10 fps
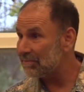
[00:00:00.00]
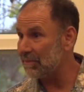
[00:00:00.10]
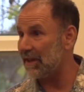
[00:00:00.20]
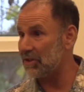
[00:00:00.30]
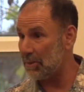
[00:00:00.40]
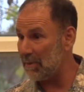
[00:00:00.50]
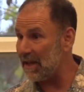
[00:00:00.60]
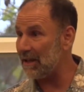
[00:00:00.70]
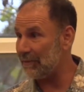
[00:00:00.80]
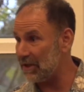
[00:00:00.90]
Okay, to
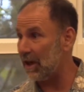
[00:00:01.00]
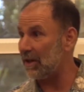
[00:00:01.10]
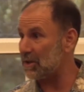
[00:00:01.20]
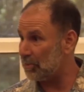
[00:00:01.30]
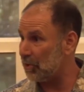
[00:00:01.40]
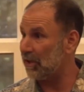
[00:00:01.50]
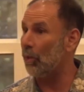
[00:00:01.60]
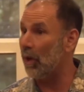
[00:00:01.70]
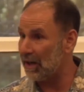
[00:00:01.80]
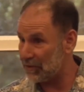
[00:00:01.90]
me, if a dog is pulling,
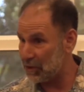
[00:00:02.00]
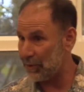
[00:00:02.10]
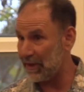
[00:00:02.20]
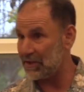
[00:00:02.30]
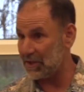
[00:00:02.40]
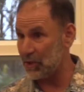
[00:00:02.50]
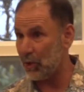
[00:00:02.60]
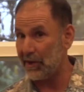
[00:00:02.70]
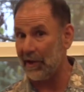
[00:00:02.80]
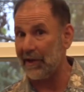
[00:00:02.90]
one of 2 things is
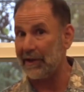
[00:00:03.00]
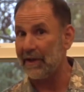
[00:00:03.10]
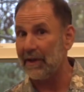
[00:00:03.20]
going on.